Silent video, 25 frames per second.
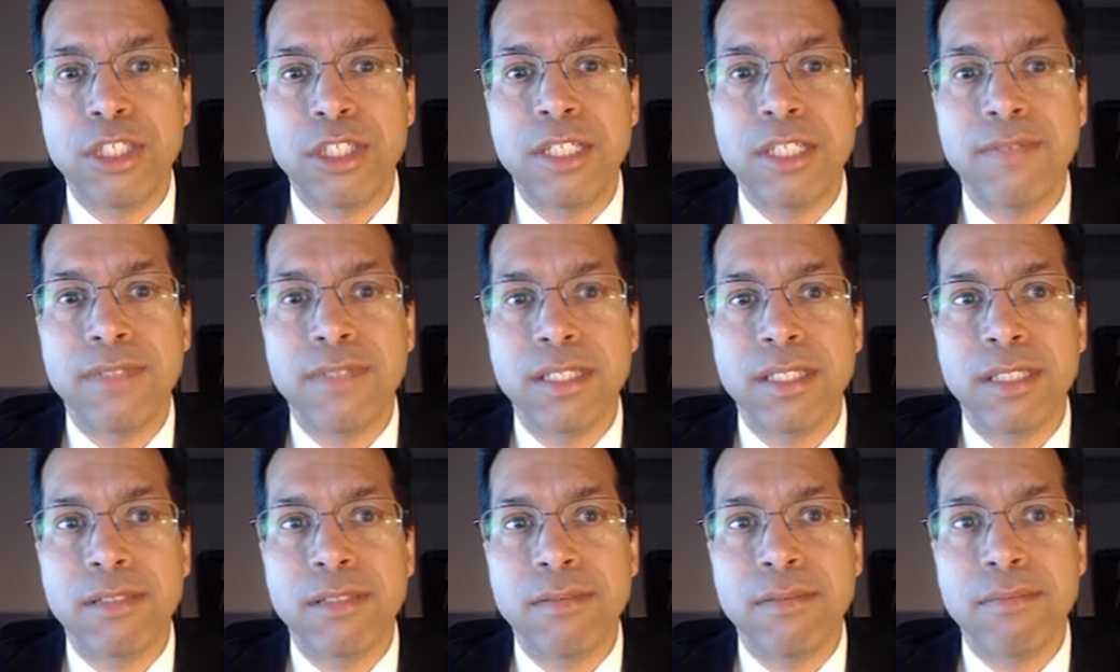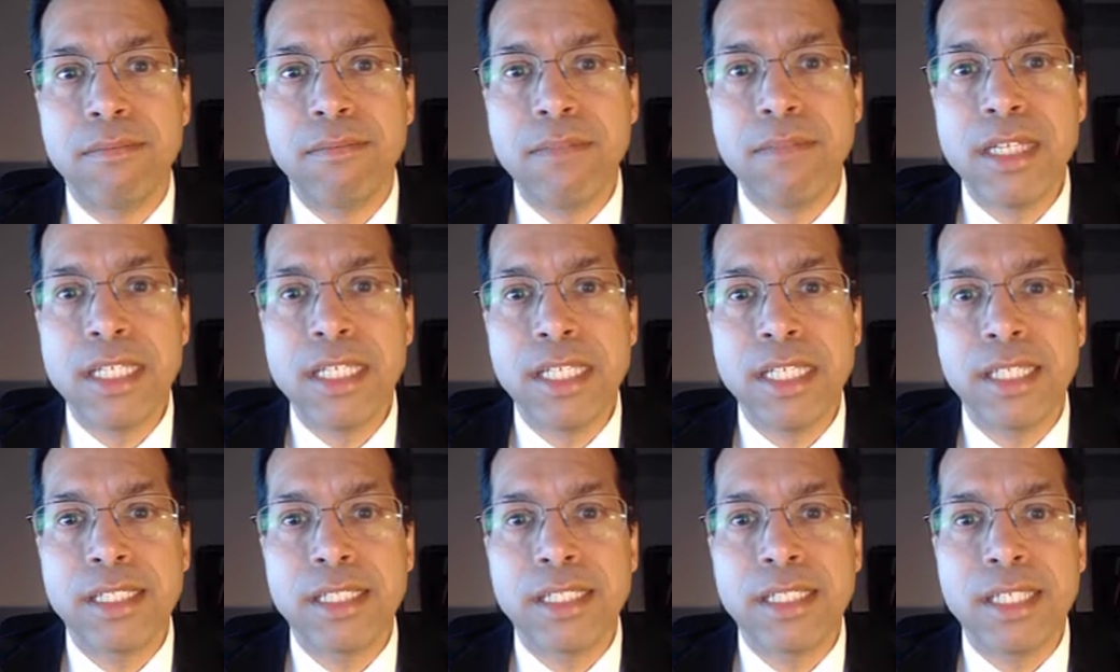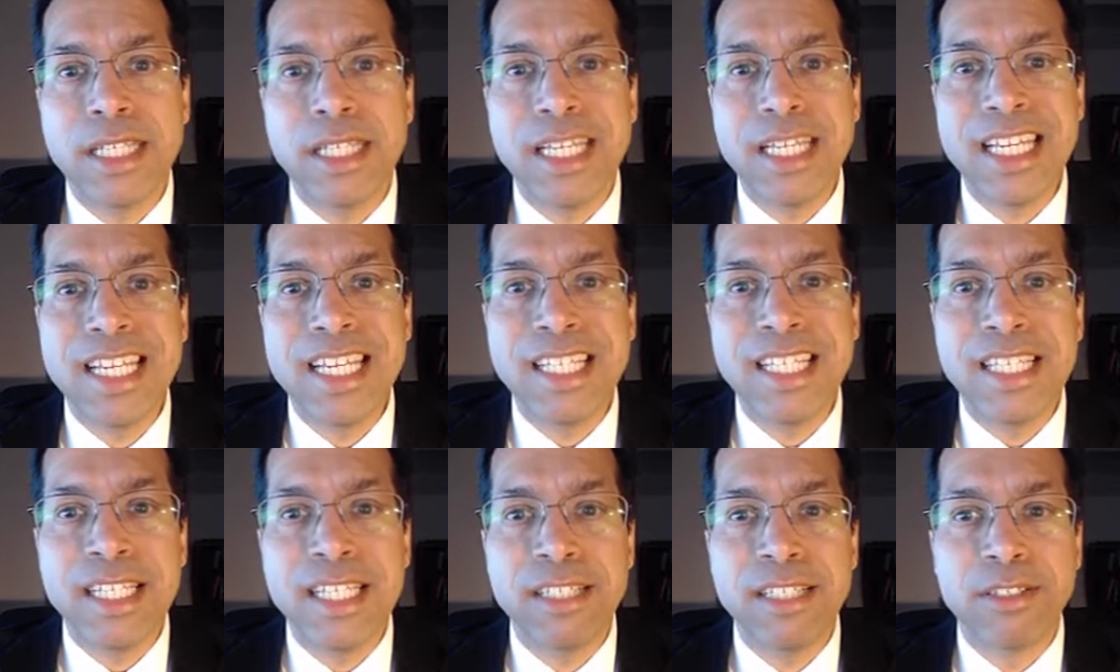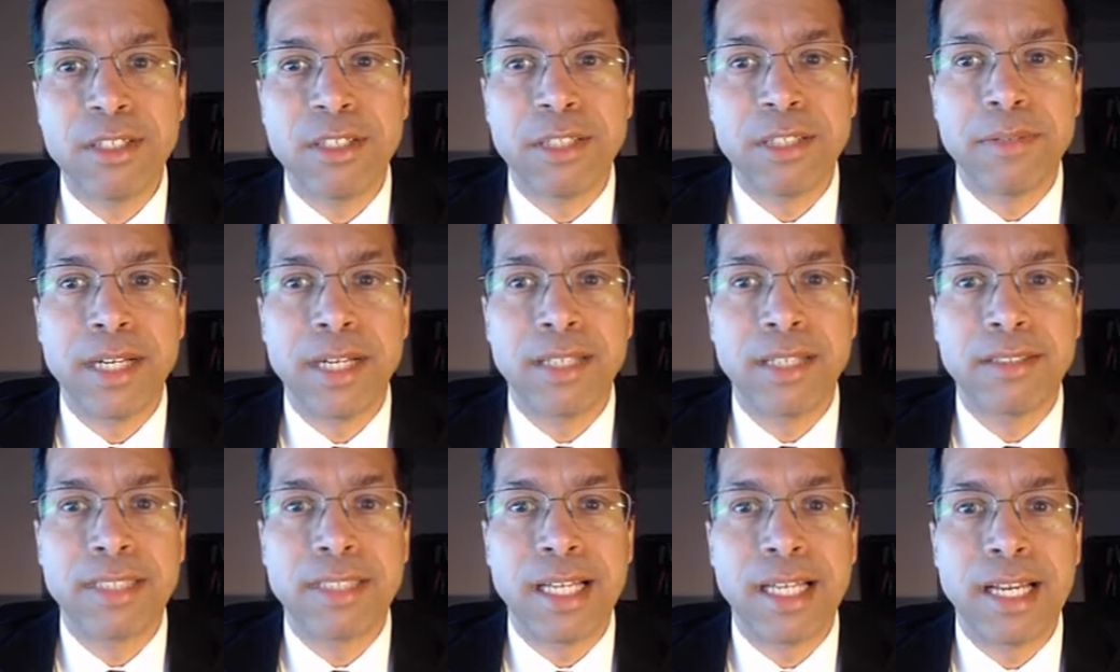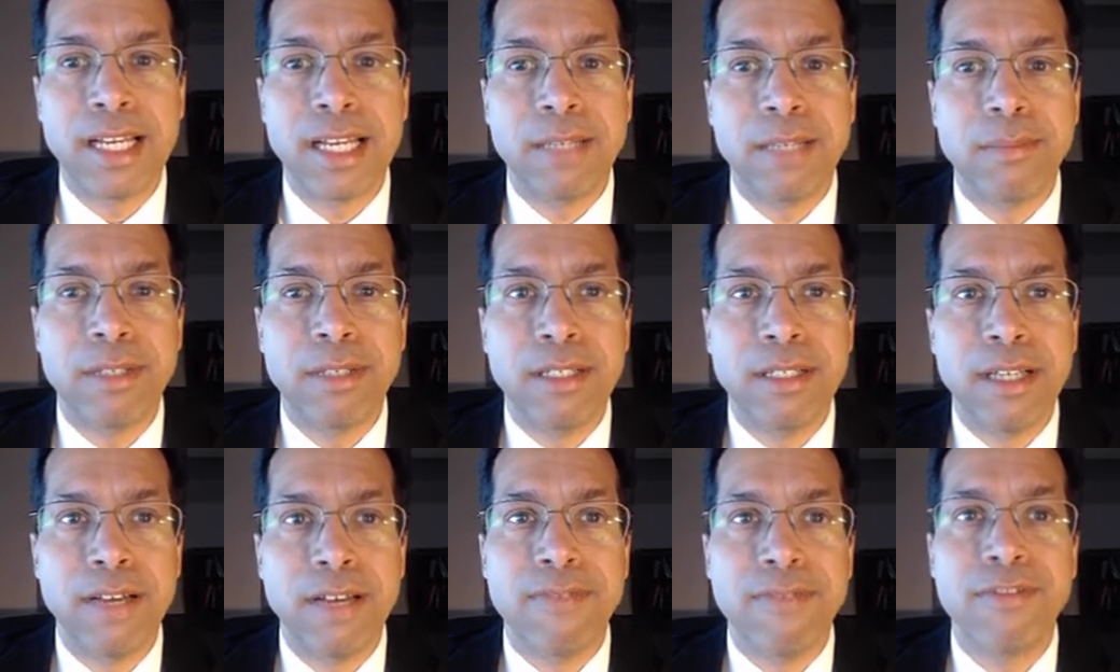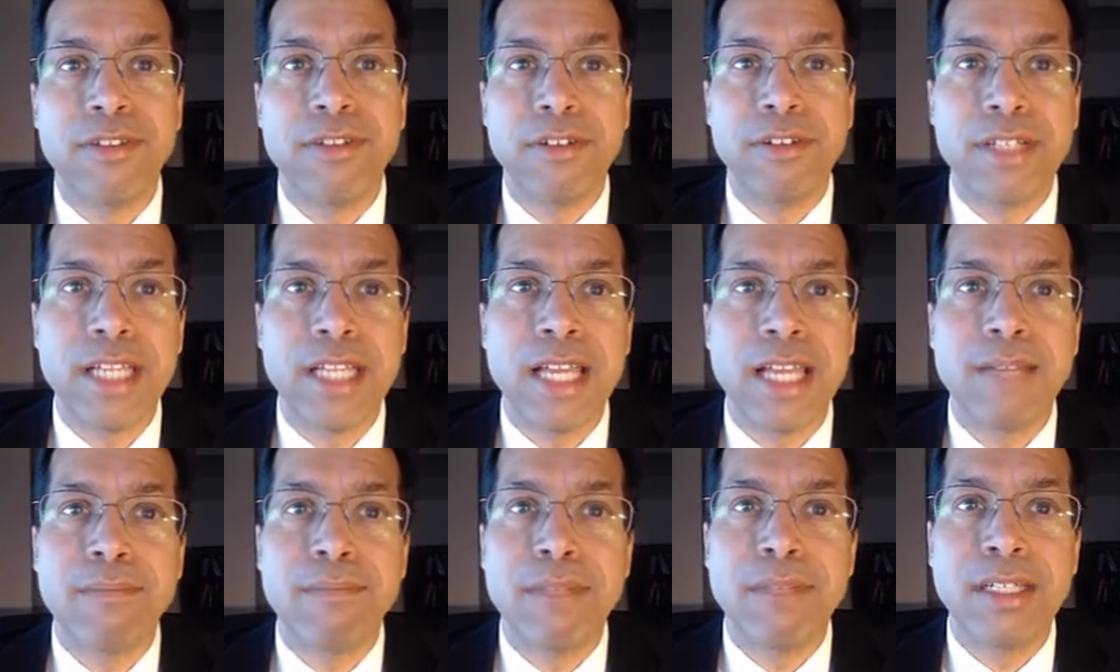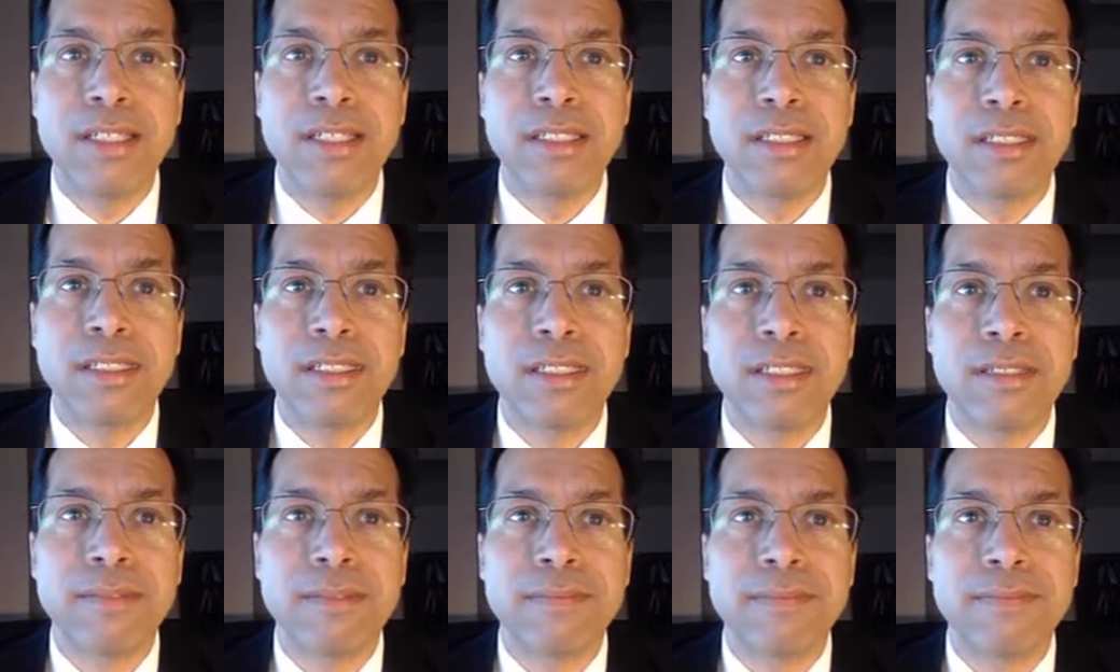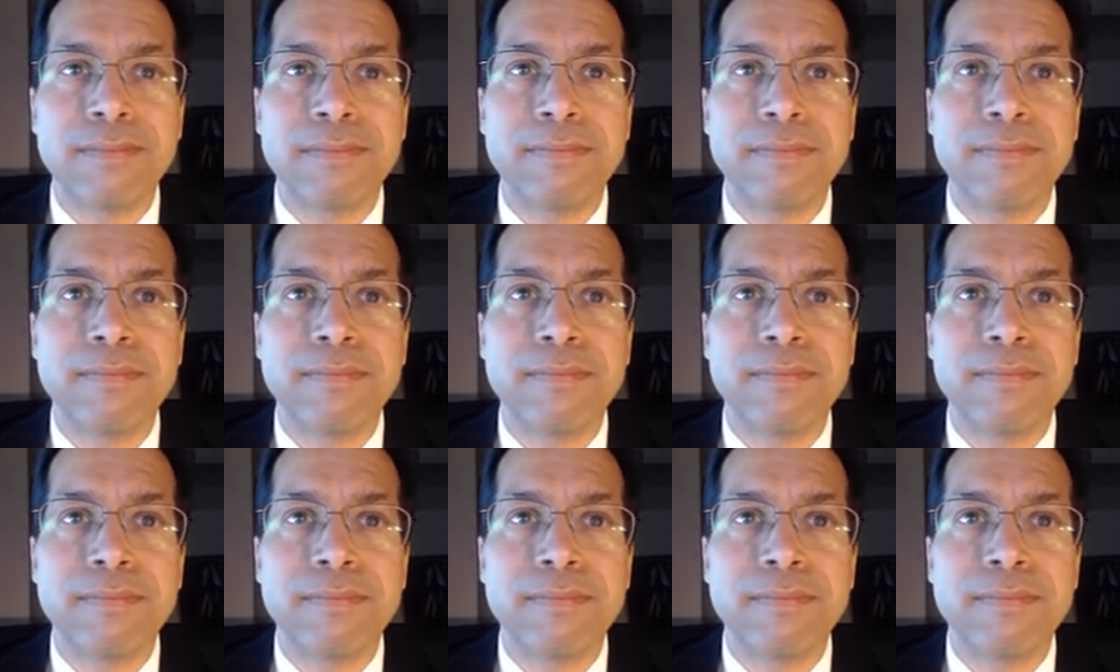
achieving a median ED turnaround time of 38 minutes.